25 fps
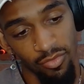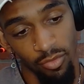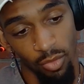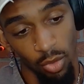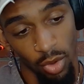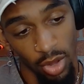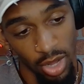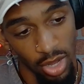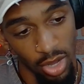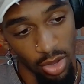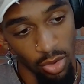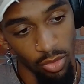
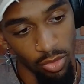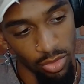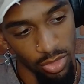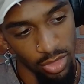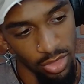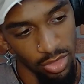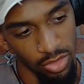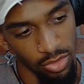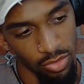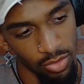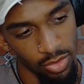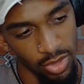what
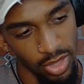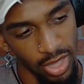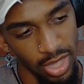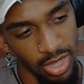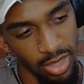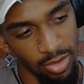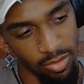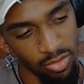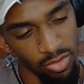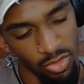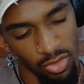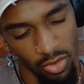goes into a
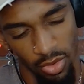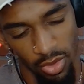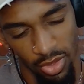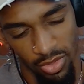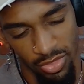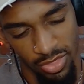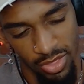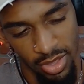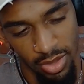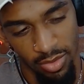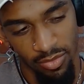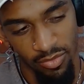game. So I
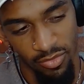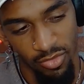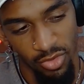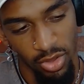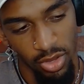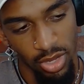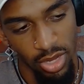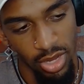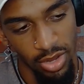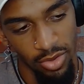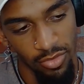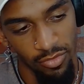think I'm
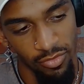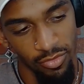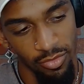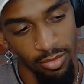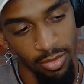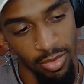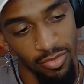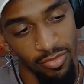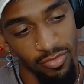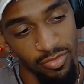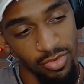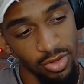very careful
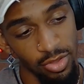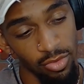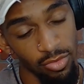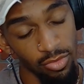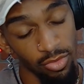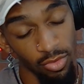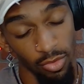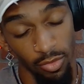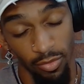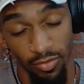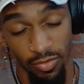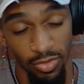in my
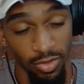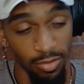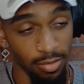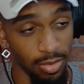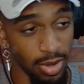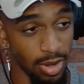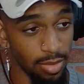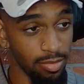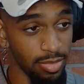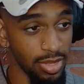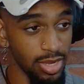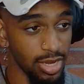videos. Hopefully I'm
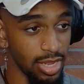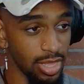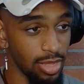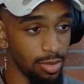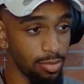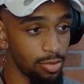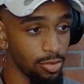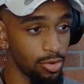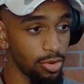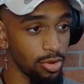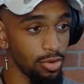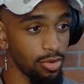not being a
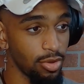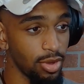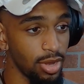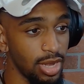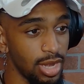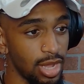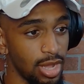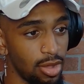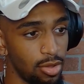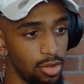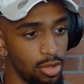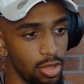hypocrite right
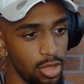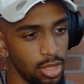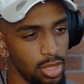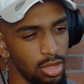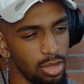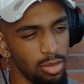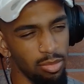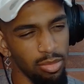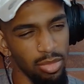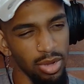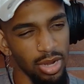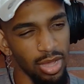now,
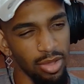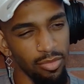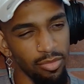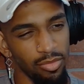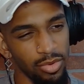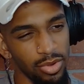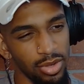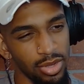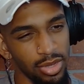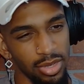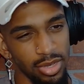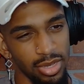but I
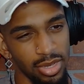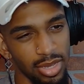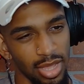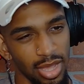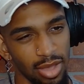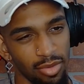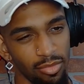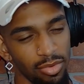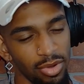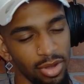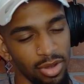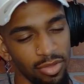would
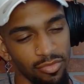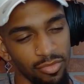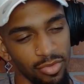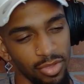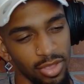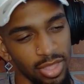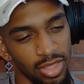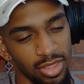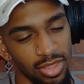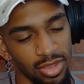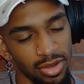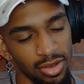never
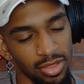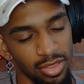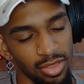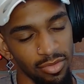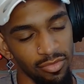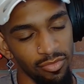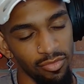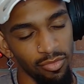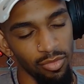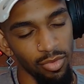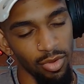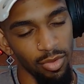get to the
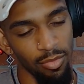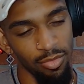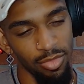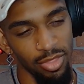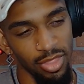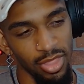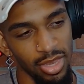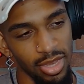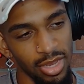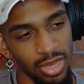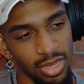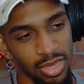level where I'm
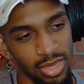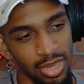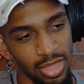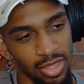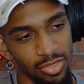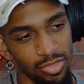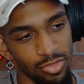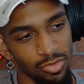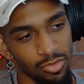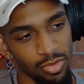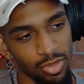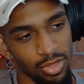sending
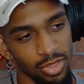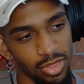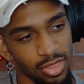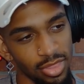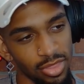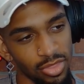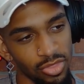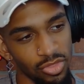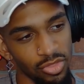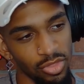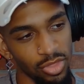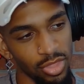death threats
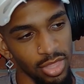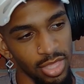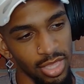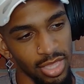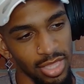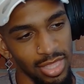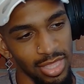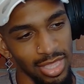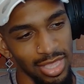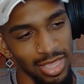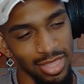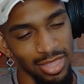and shit
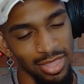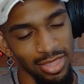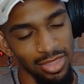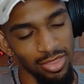like that.